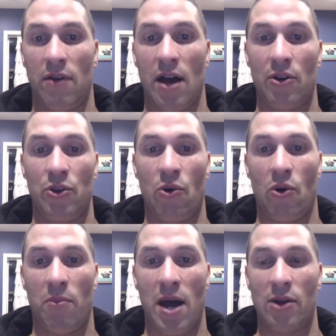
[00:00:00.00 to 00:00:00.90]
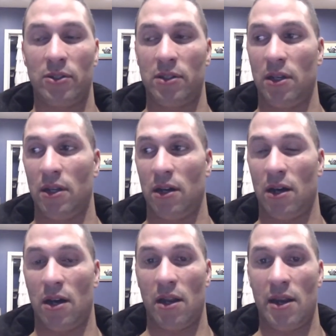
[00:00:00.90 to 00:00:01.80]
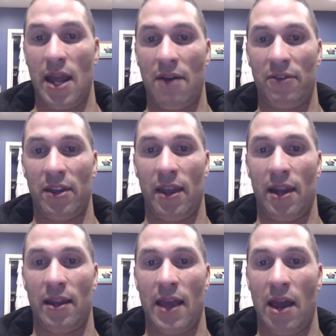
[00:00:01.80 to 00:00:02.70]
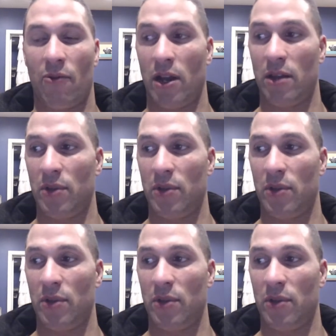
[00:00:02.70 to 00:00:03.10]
of how you go about navigating that, right?